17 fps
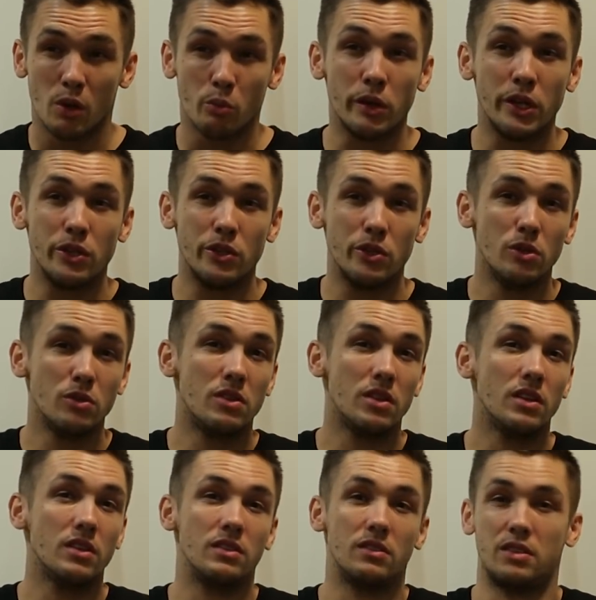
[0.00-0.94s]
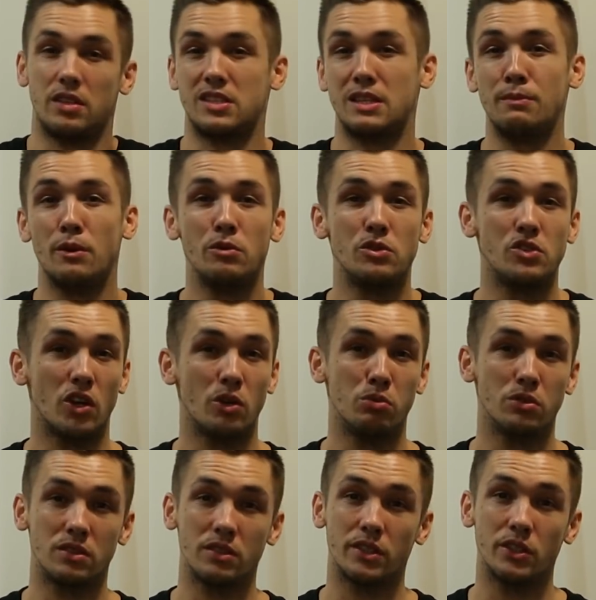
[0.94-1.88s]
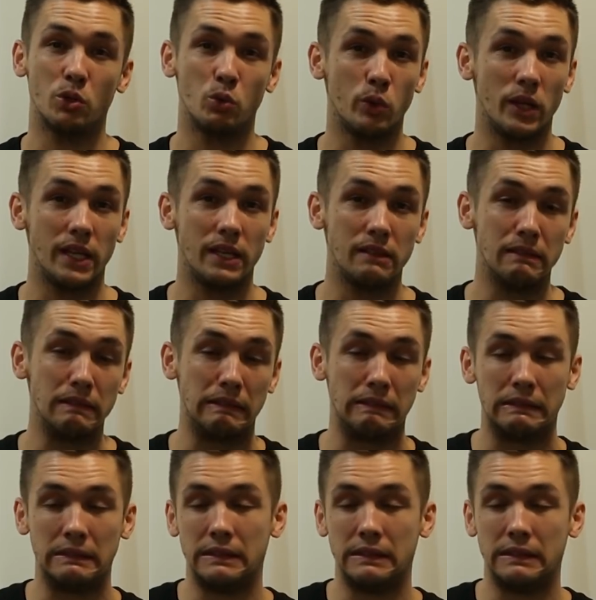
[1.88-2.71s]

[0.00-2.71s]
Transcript: We knew that Samoa Joe wasn't going to win,